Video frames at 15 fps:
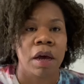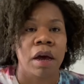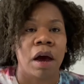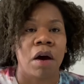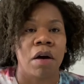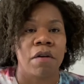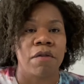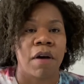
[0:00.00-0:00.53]

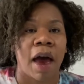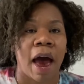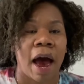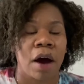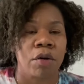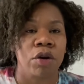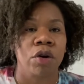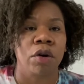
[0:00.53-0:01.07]
of how
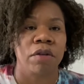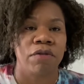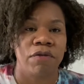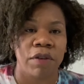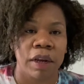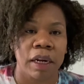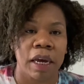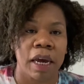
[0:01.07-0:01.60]
you're going to
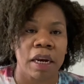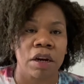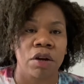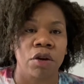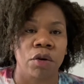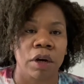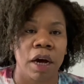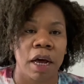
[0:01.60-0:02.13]
fill in
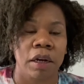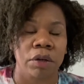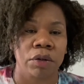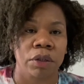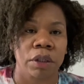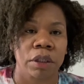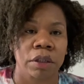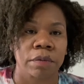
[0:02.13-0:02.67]
your
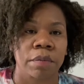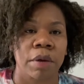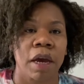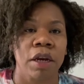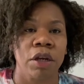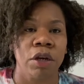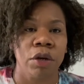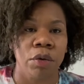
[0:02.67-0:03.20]
colors
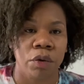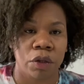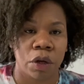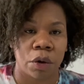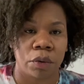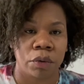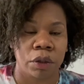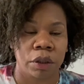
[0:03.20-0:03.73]
and use
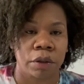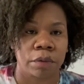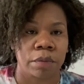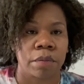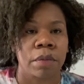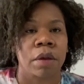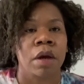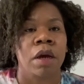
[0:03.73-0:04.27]
those.
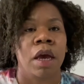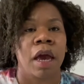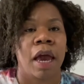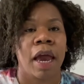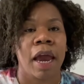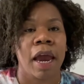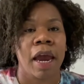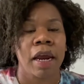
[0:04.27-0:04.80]

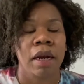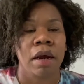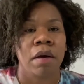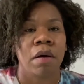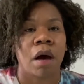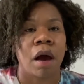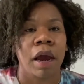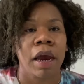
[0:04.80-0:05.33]
And
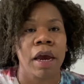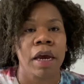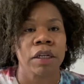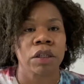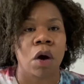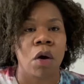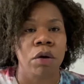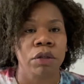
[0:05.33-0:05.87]
it
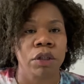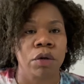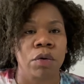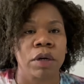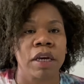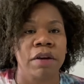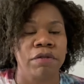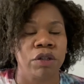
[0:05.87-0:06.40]
also
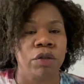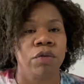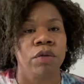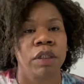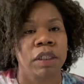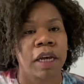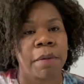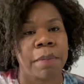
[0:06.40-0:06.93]
gives you
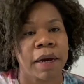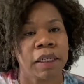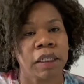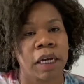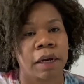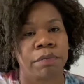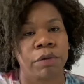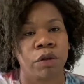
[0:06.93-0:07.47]

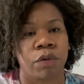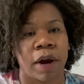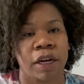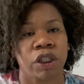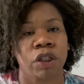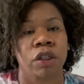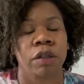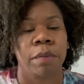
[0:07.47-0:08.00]
step-by-step
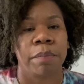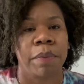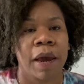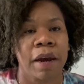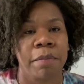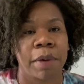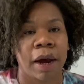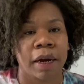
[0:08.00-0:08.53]
direction, paint
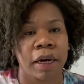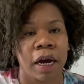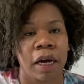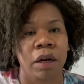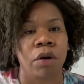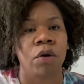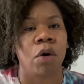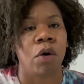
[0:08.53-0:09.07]
by
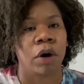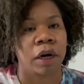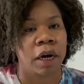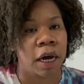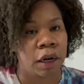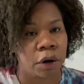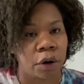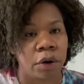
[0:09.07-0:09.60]
color or
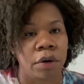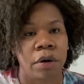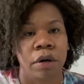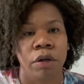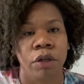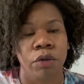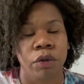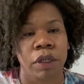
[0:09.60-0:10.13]
color
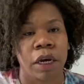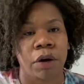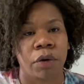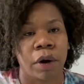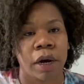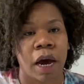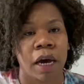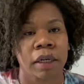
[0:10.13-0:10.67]
using
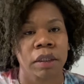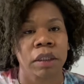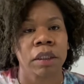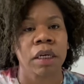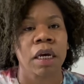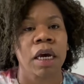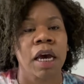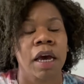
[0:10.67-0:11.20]
crayons
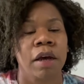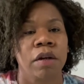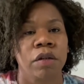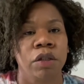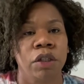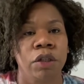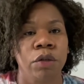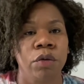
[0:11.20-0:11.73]

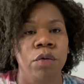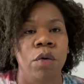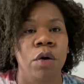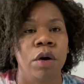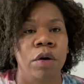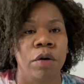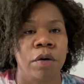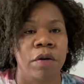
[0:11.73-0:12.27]
to
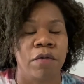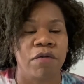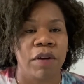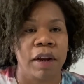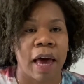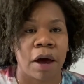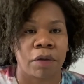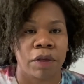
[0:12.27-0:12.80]
fill
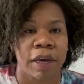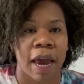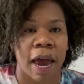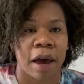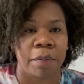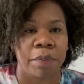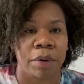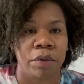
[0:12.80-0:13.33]
out the
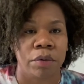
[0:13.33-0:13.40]
apple.